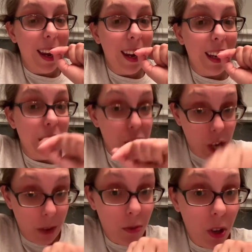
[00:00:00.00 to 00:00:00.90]
in
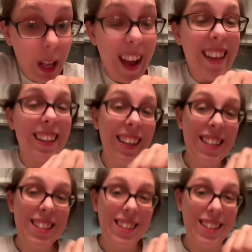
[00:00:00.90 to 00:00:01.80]
general, at
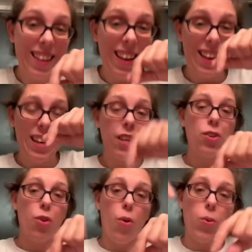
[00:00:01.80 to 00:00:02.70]
least
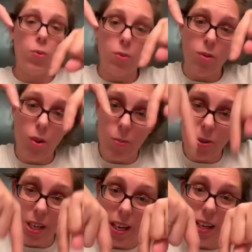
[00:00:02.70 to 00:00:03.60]
each
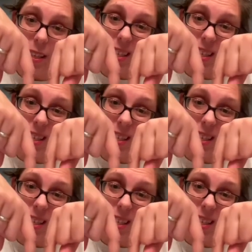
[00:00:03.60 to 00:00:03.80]
ommatidium